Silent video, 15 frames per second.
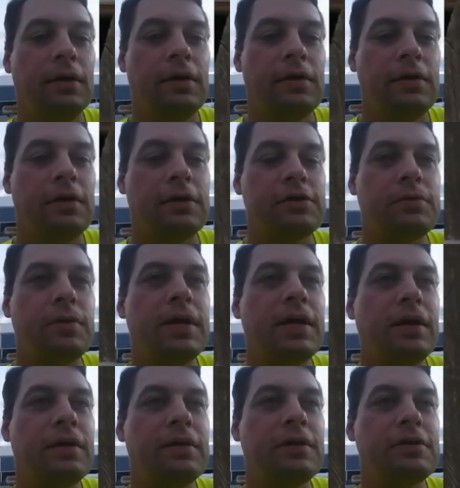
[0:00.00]
There's
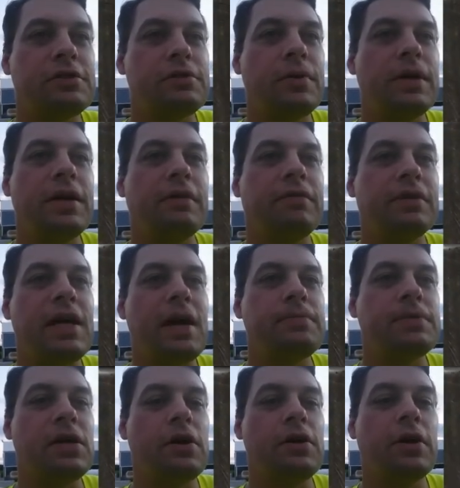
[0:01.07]
three different
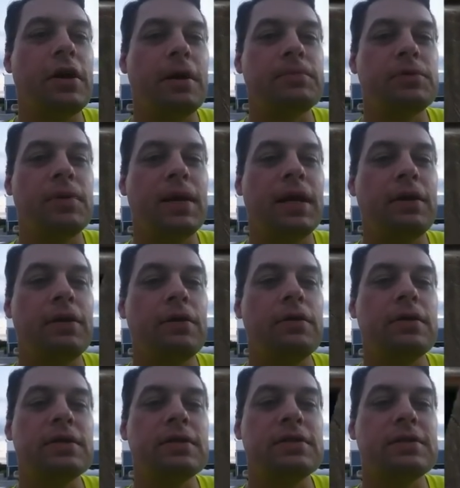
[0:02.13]
types of hookups we can do.
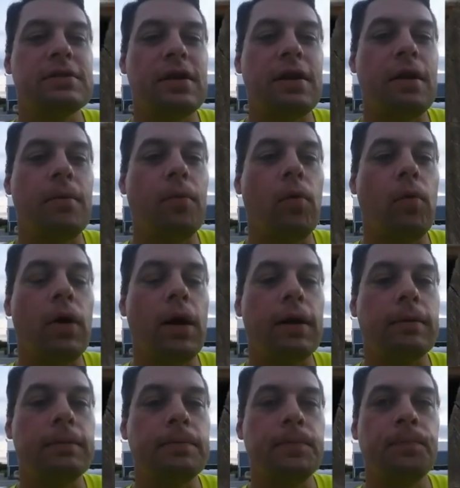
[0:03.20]
This is the number one,
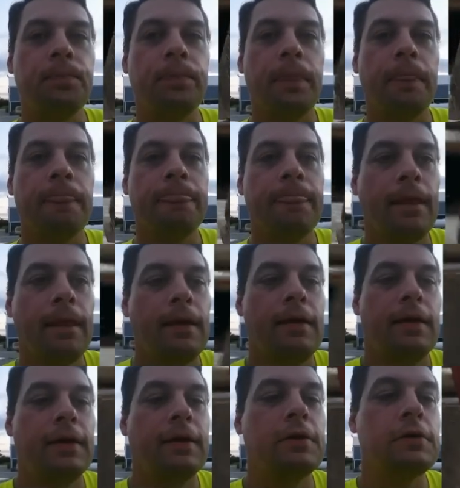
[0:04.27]

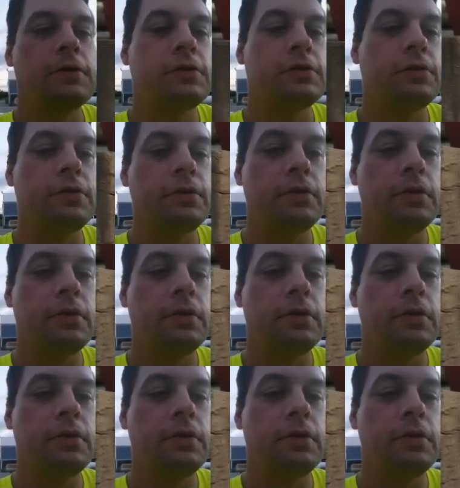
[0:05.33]
and it goes through